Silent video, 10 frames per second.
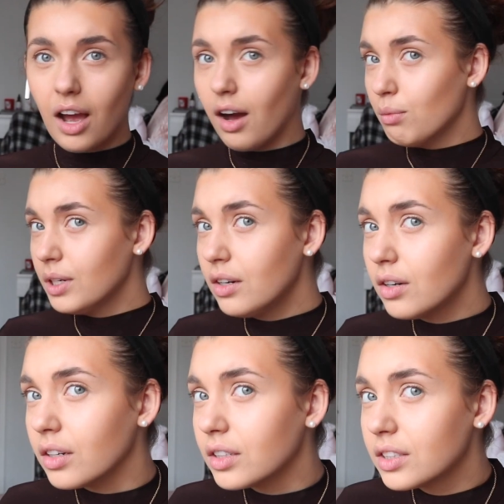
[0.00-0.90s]
Oh my
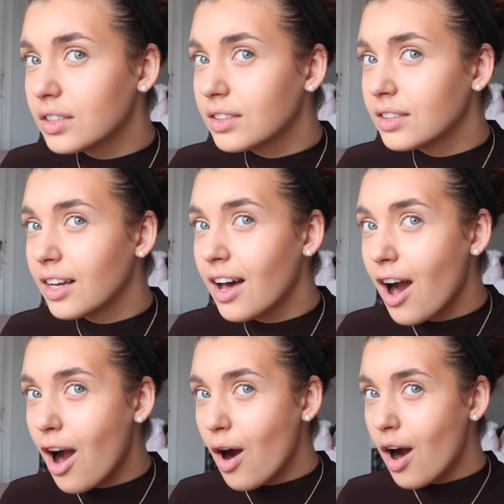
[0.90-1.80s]
gosh.
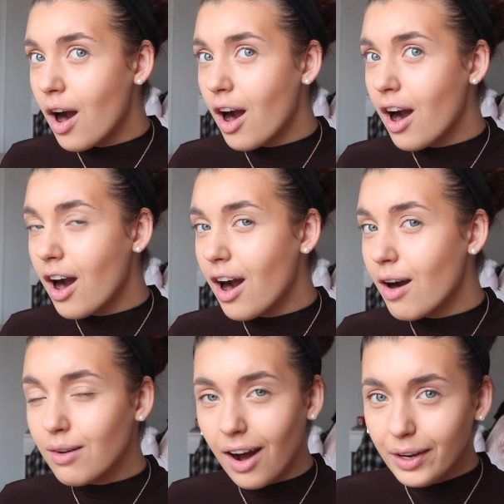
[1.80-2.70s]

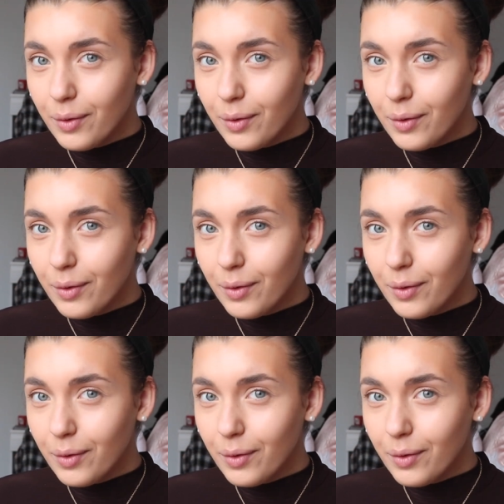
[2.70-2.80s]
Why